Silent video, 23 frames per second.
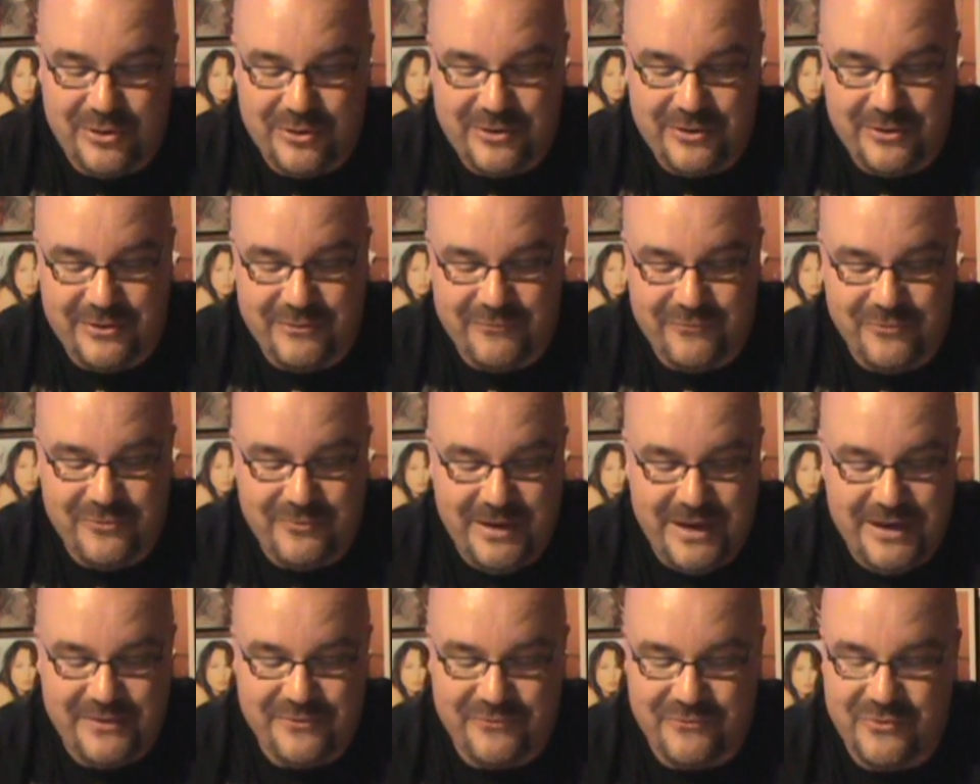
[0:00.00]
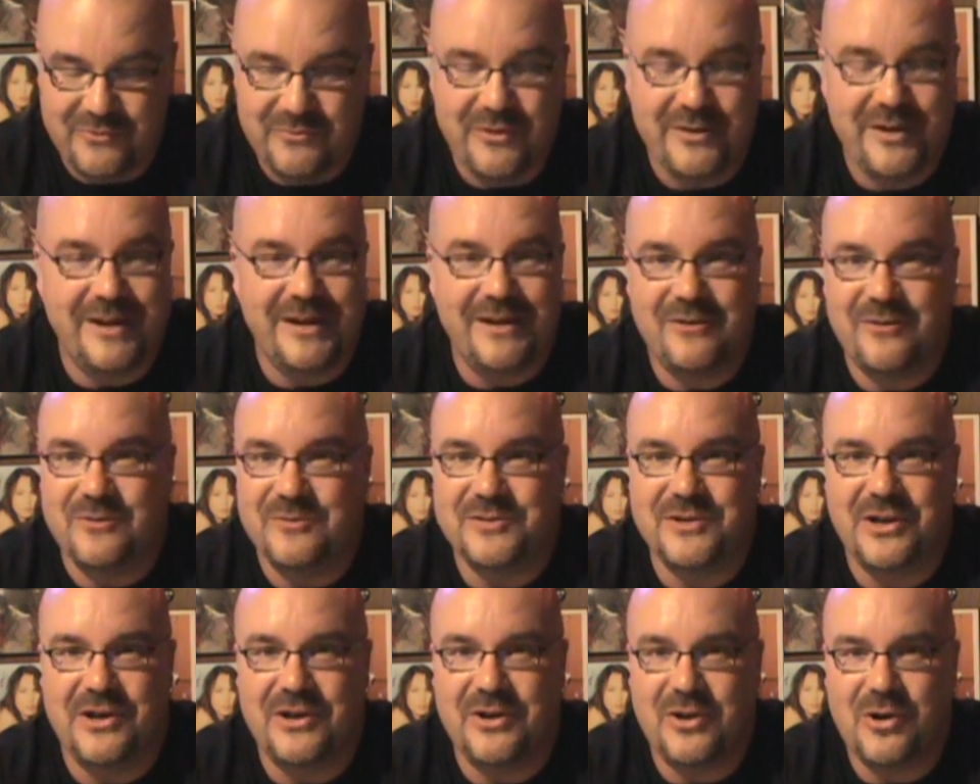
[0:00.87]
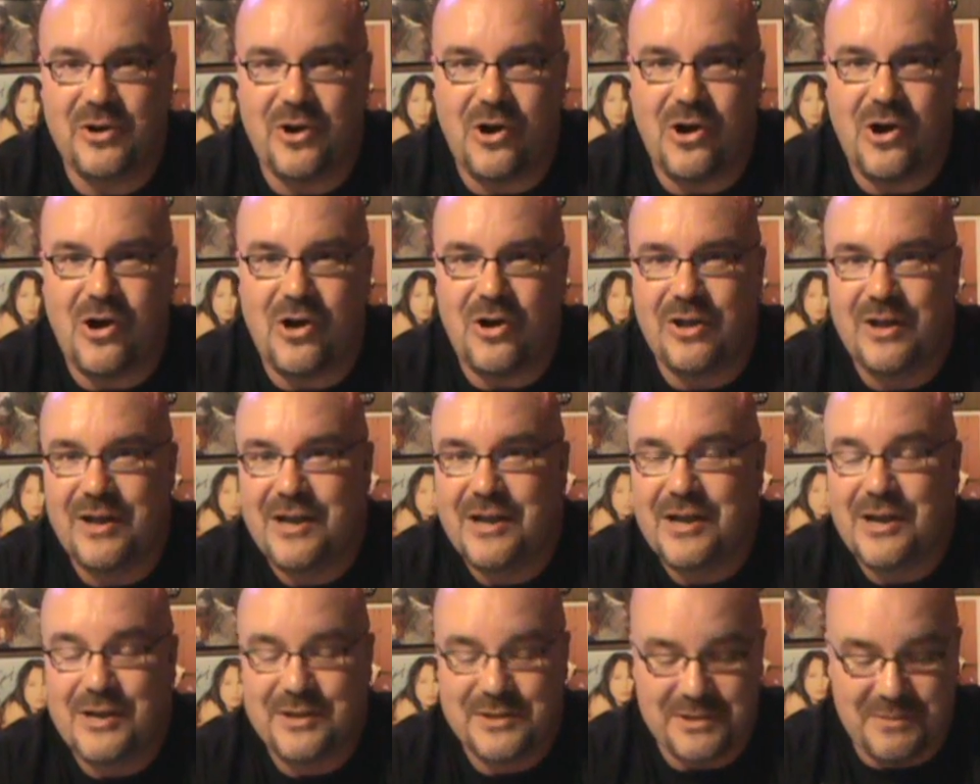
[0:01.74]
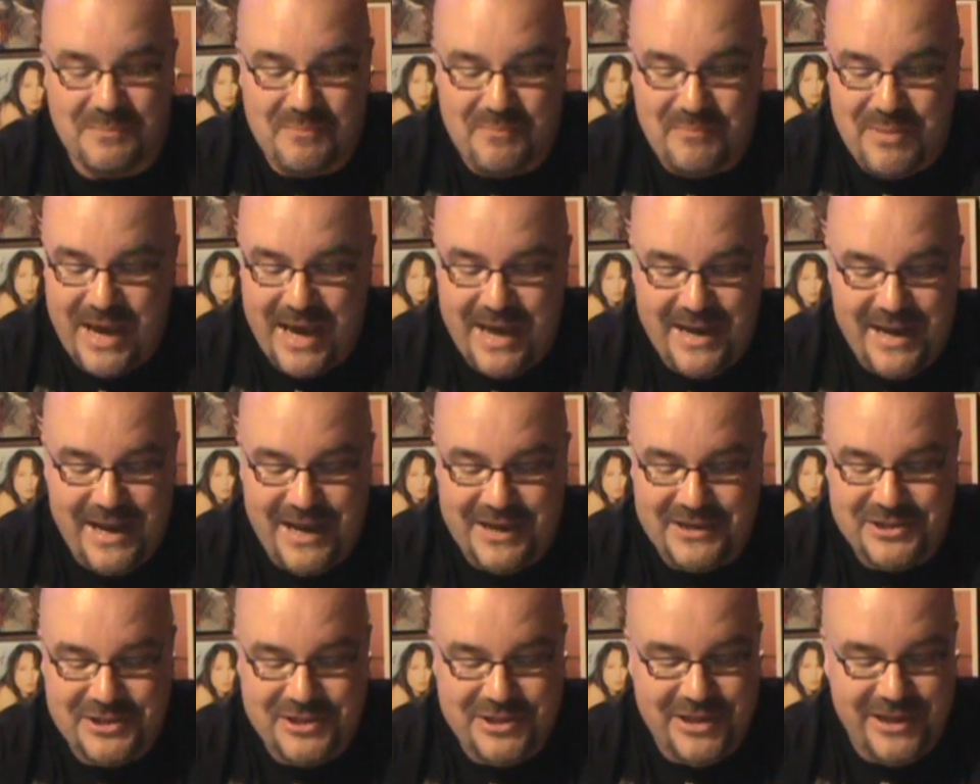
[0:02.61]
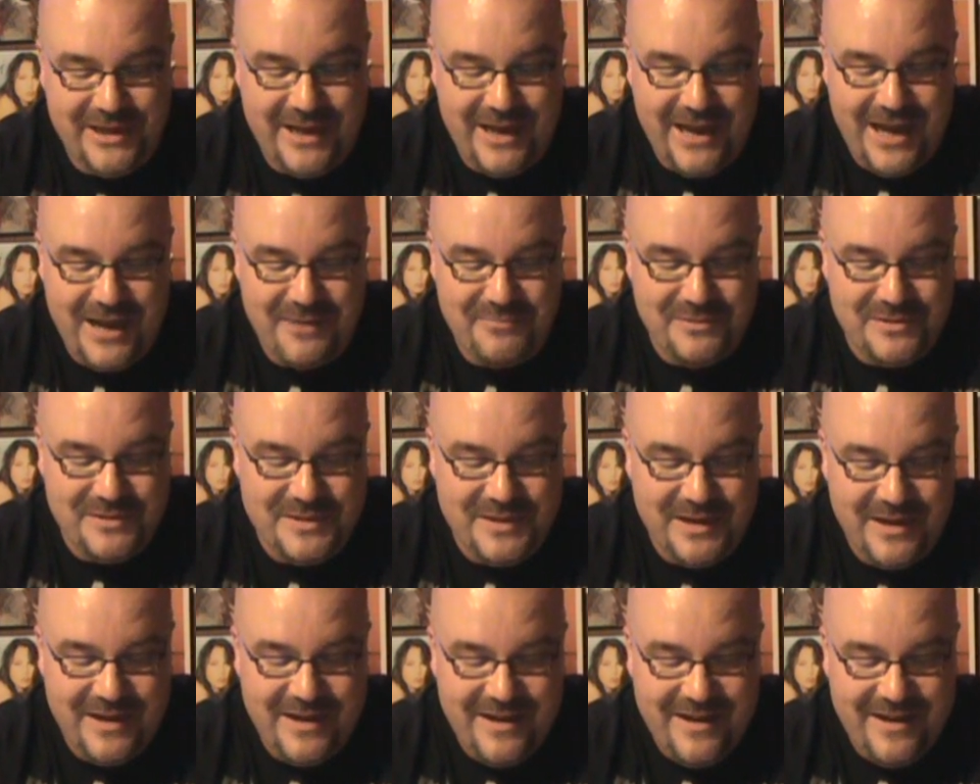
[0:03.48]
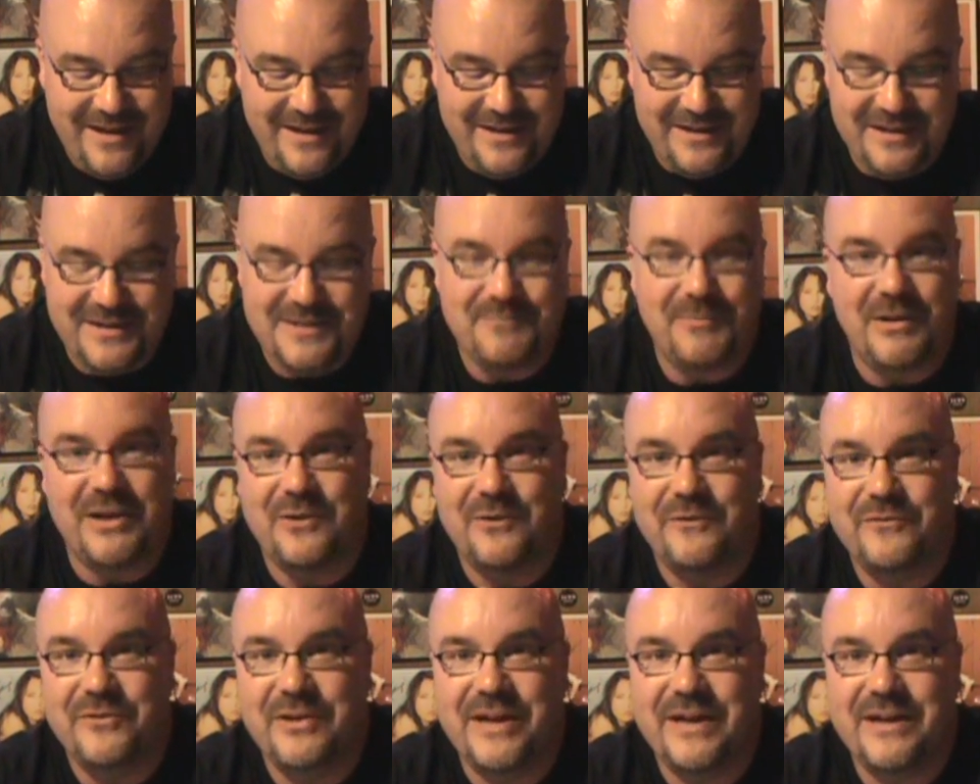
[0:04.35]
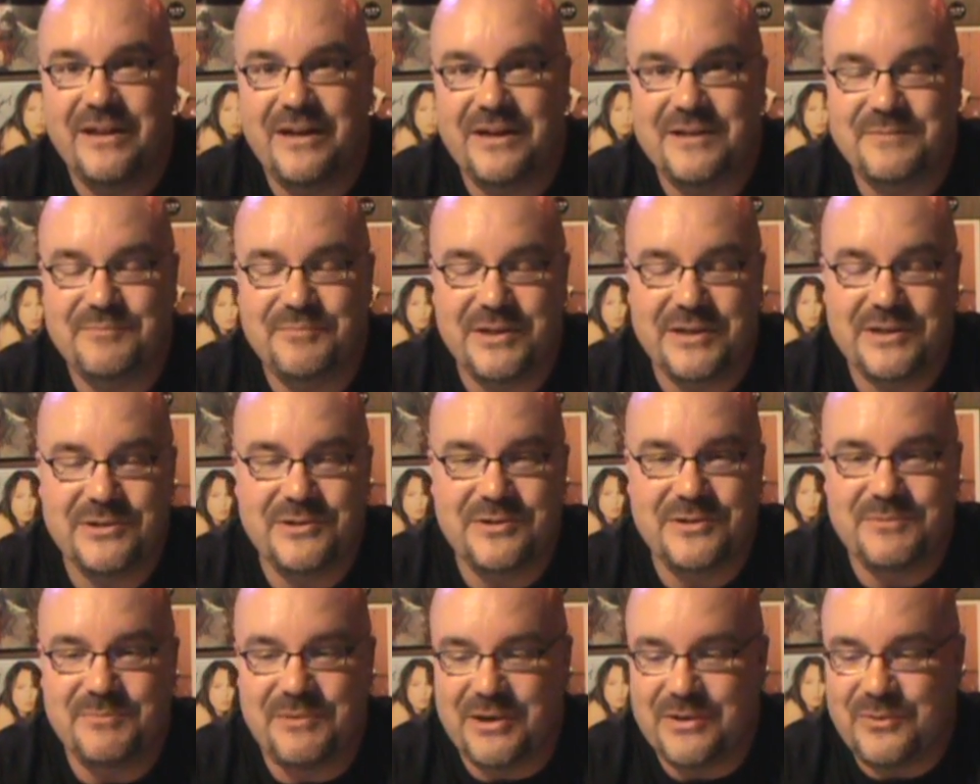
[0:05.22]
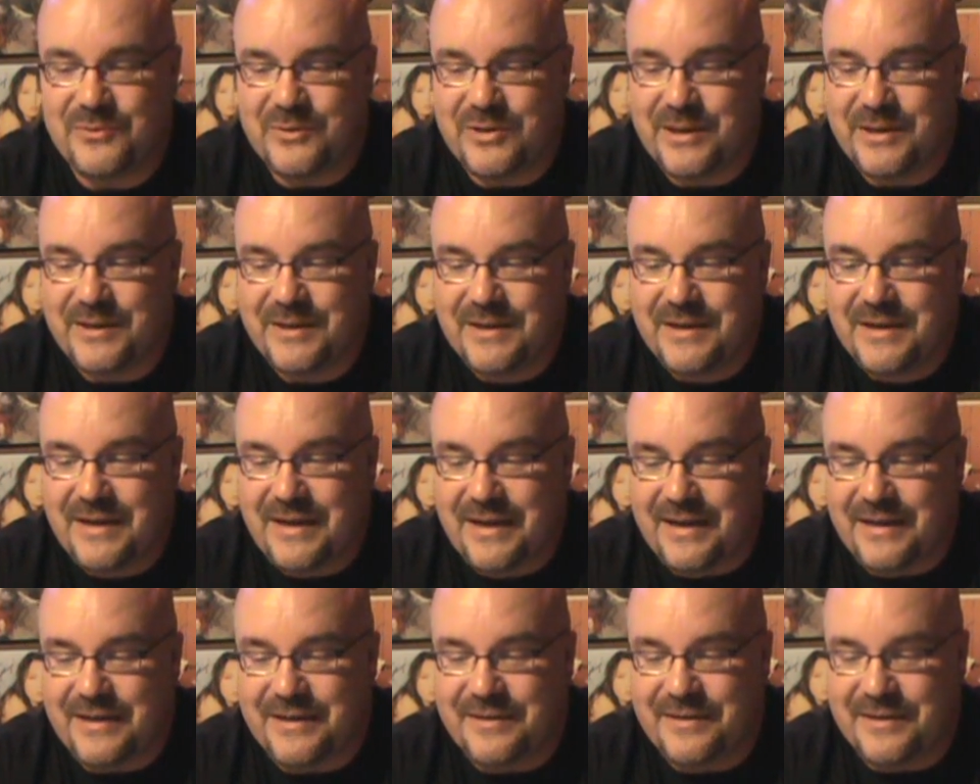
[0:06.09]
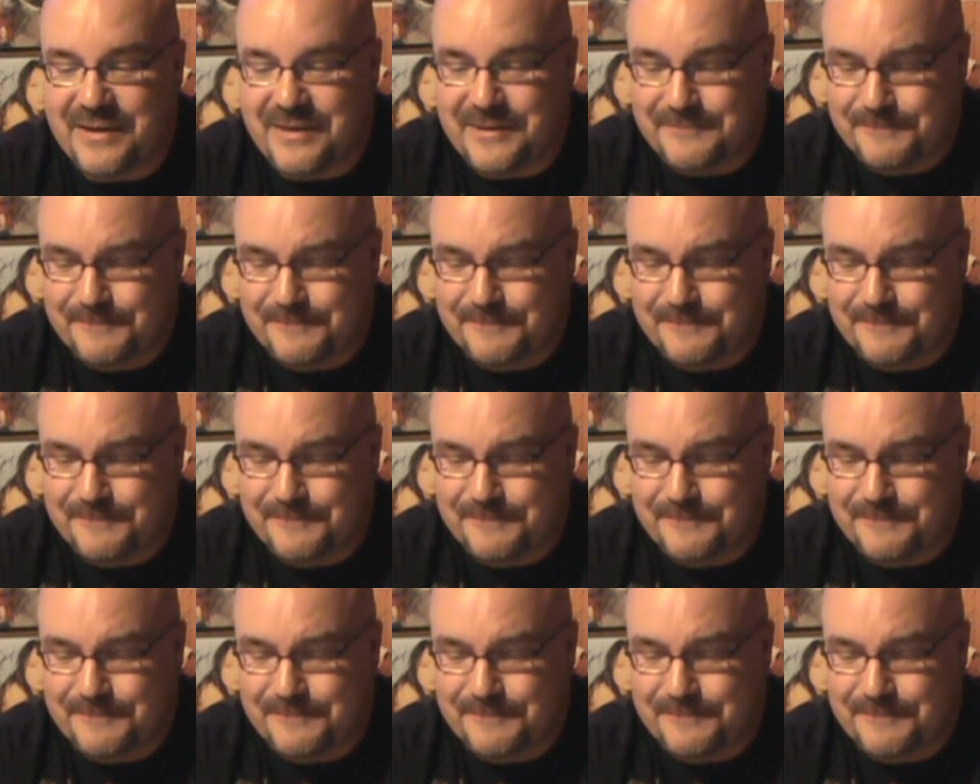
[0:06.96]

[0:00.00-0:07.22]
Hooker and a roommate goes on a call, some badass shit happens, and that's by Overanalyzed Pictures, by the way, and